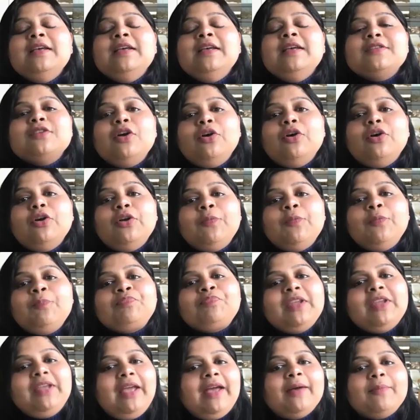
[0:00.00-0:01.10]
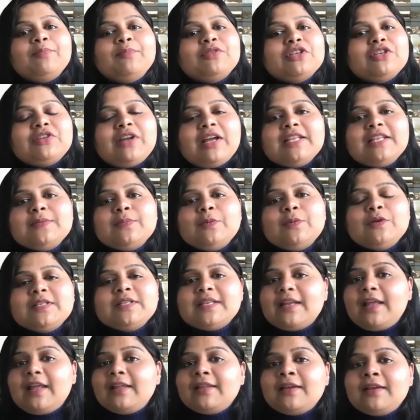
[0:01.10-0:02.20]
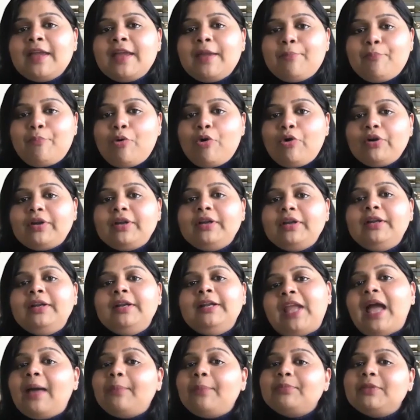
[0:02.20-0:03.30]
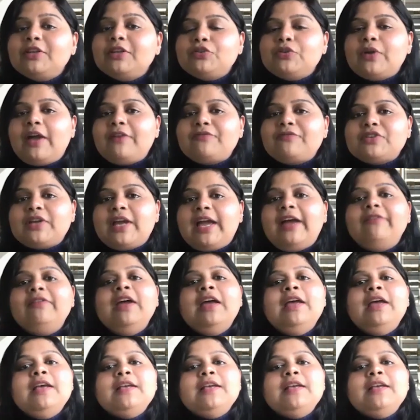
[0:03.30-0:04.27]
So yeah, so transport is another important app that you have to have.